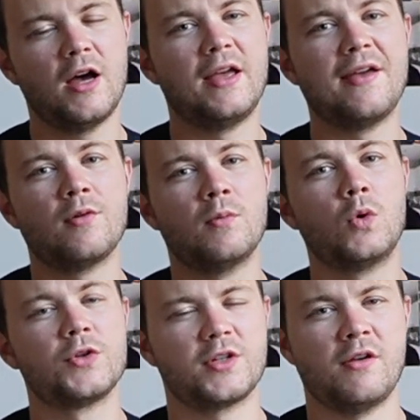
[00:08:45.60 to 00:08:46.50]
ever
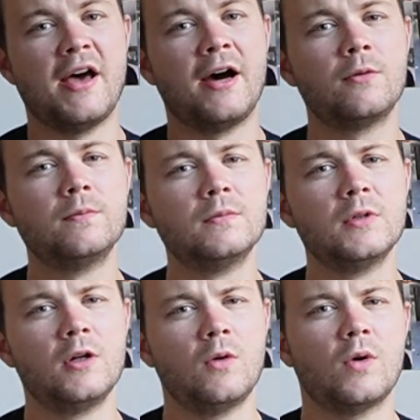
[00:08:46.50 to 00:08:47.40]
more so now,
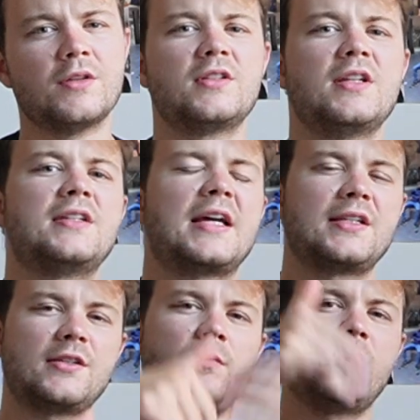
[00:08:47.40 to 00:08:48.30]
once his
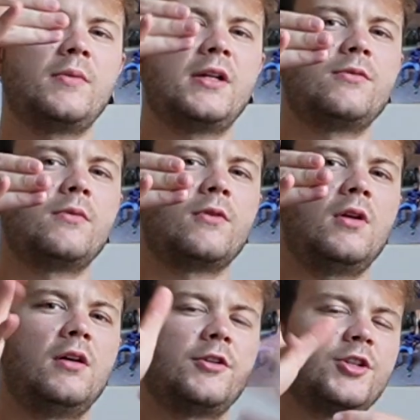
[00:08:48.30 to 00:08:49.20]
assets under management got
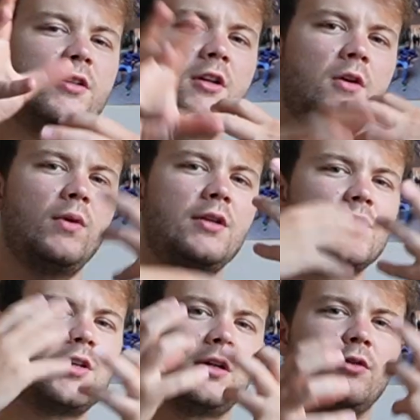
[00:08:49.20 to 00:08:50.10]
larger. When he was
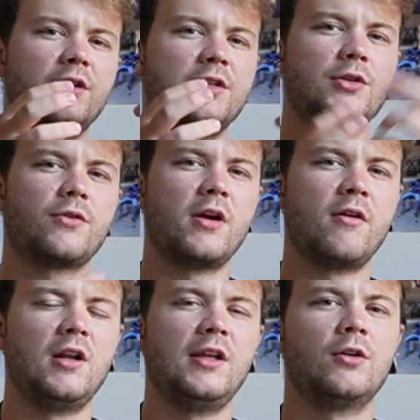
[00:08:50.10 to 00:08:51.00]
starting on in his career
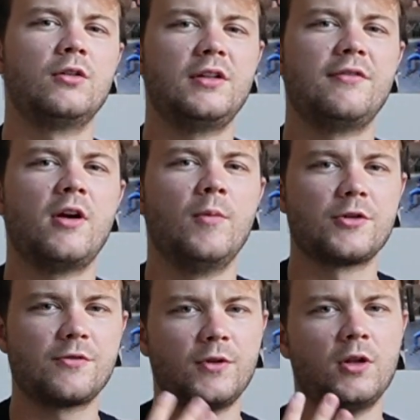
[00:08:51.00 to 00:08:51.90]
early on, he very much
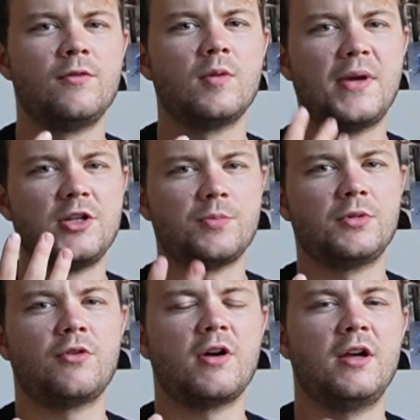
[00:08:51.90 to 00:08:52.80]
followed the Benjamin
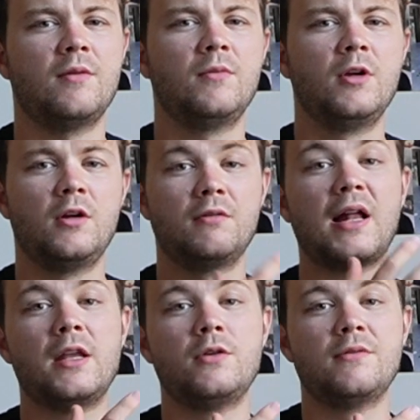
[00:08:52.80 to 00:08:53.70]
Graham
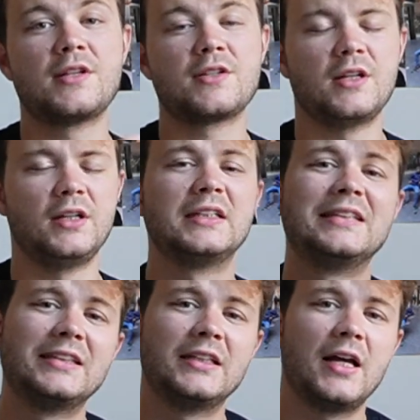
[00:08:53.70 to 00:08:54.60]
value investing
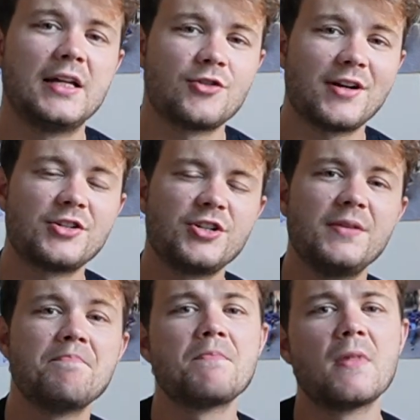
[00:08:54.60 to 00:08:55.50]

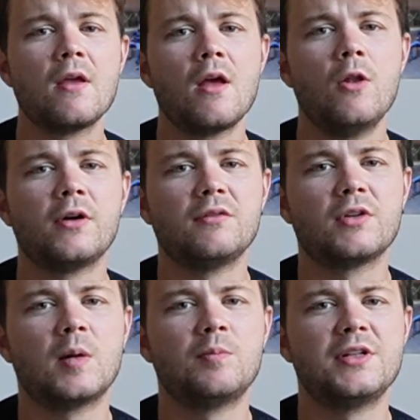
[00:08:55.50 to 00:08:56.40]
strategy, looking for
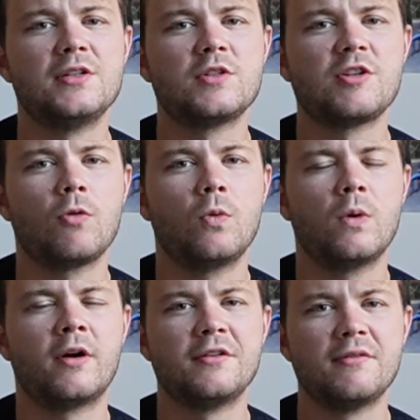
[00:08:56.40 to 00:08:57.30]
companies which he thought
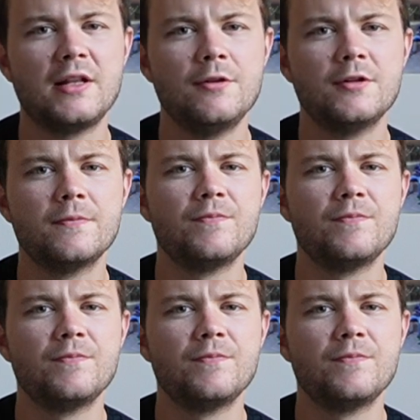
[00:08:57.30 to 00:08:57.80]
were undervalued.